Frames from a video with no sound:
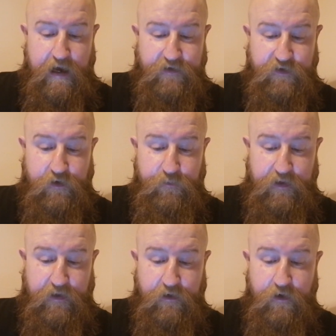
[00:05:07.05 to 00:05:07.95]

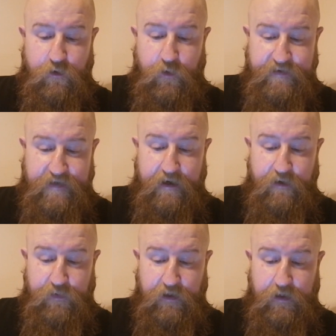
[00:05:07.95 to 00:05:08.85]
acenapine,
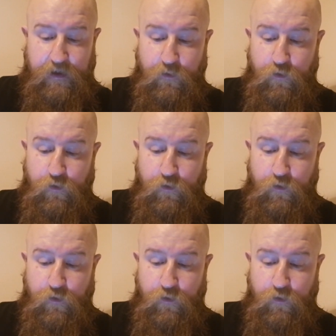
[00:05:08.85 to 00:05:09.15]
quetiapine,